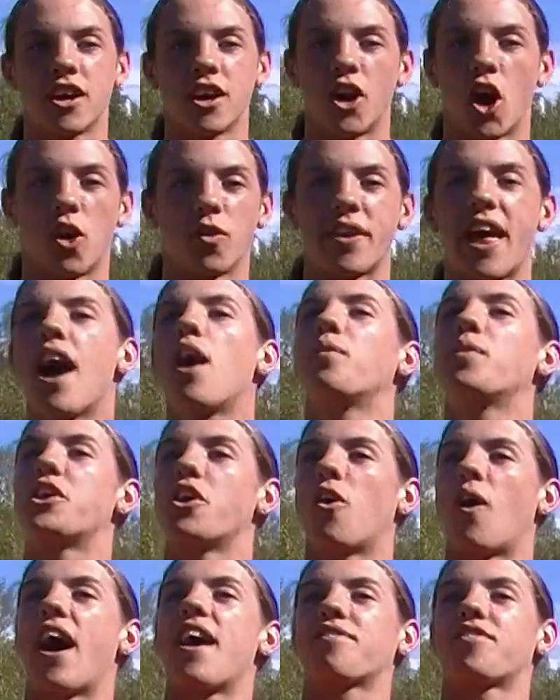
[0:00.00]
Now we
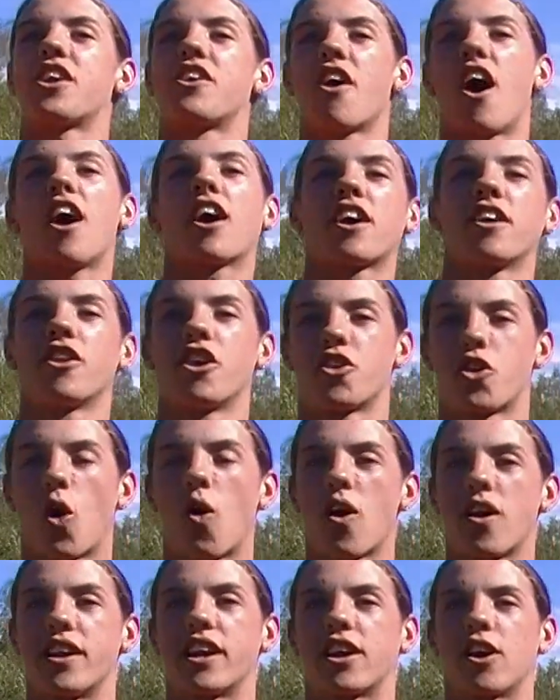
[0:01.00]
don't have to knock on the
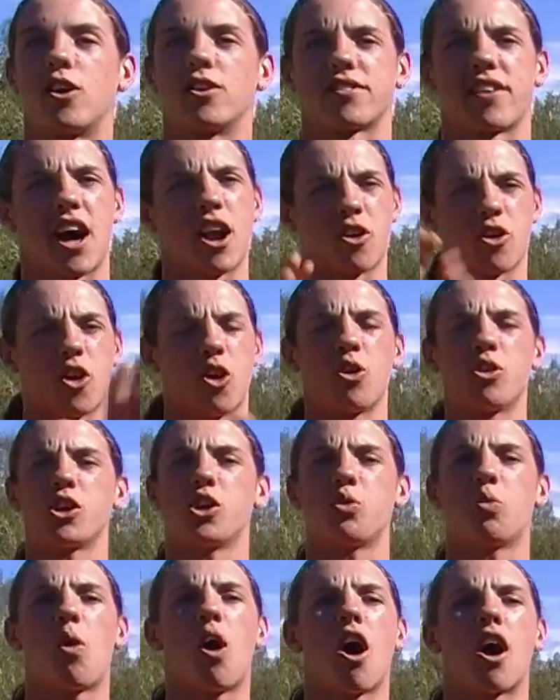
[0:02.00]
door and he goes, I don't know who
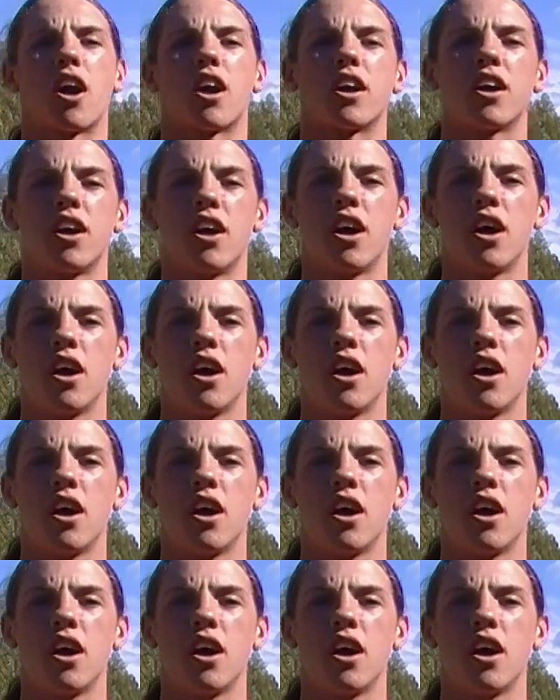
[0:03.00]
you are.